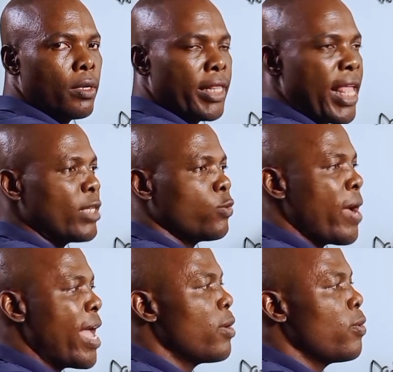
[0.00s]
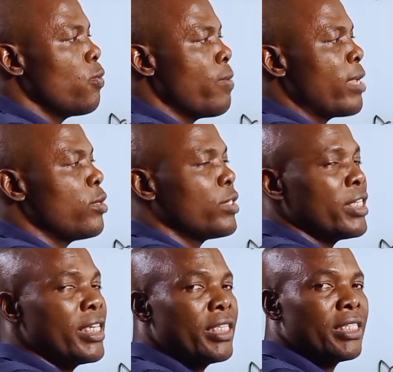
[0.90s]
That is why we are
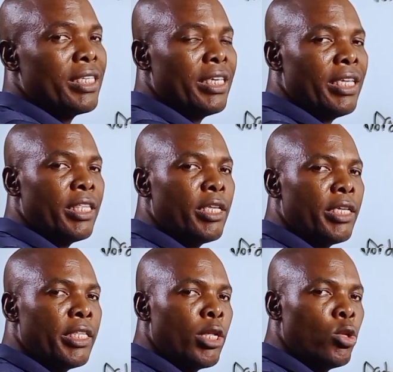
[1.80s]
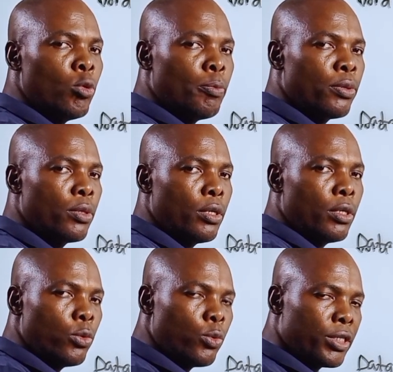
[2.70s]
using it in a loop.
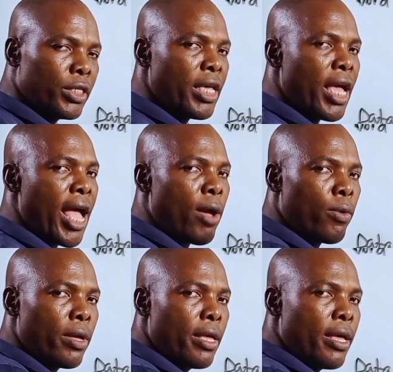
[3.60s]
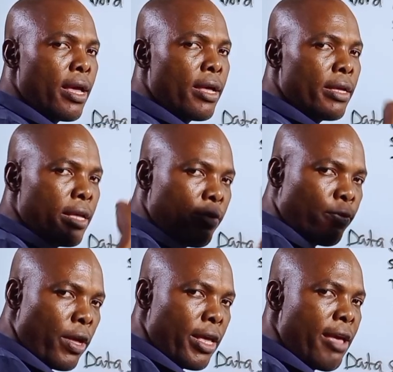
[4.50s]
You will see how
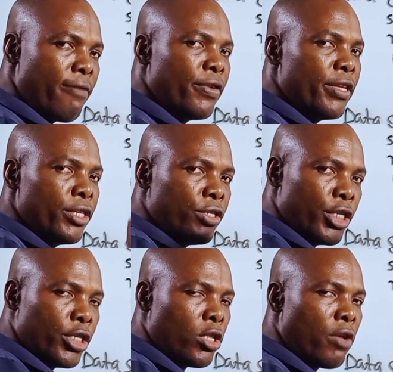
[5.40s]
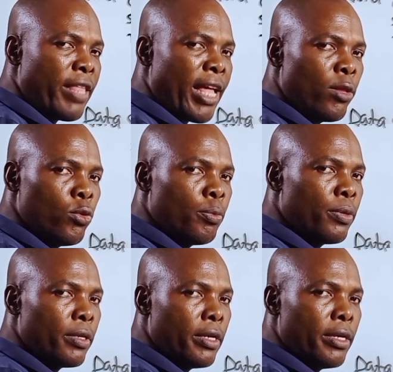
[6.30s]
for every iteration of that loop,
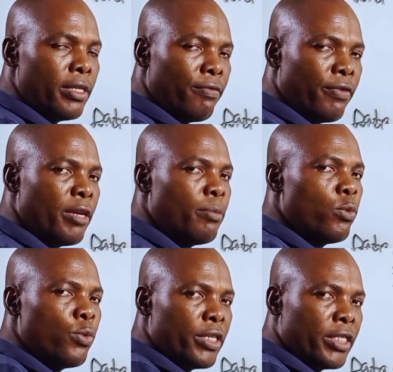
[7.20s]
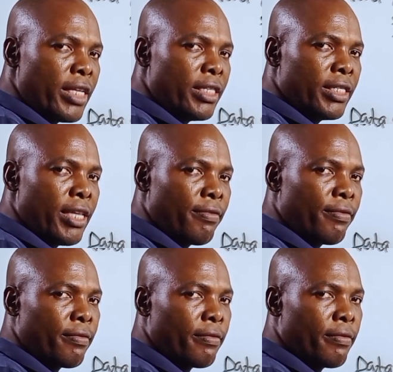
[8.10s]
the variable will reset itself.